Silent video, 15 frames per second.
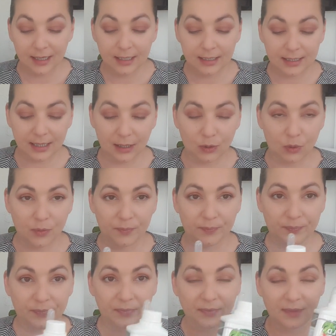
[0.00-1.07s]
So
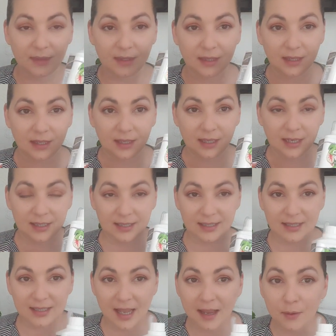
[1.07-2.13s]
a
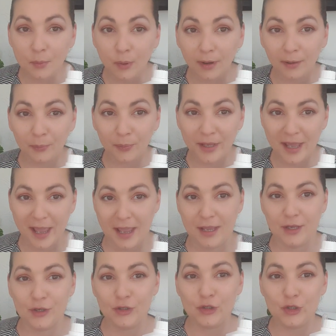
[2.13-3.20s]
stable
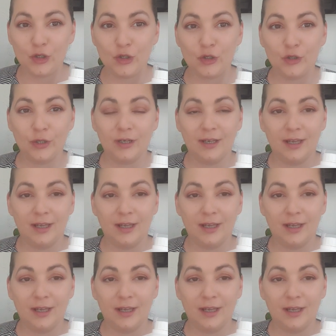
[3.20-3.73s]
pH